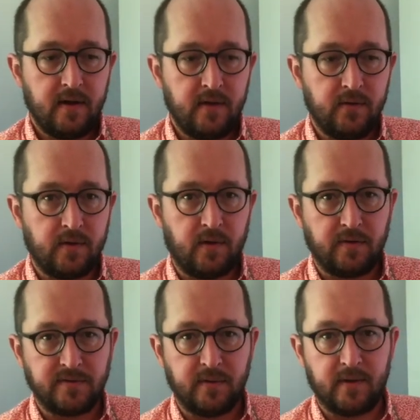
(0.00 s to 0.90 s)
You can
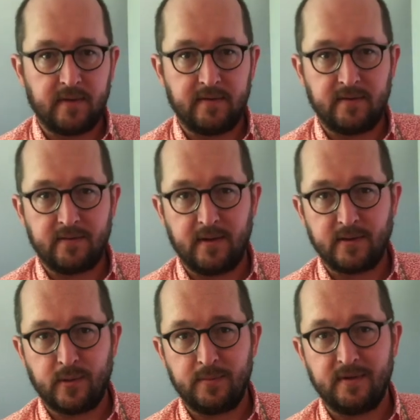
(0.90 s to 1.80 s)
also look at the
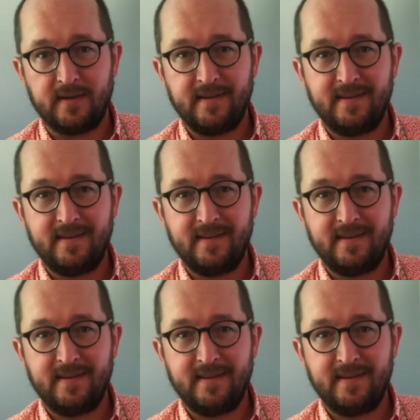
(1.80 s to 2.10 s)
transcription.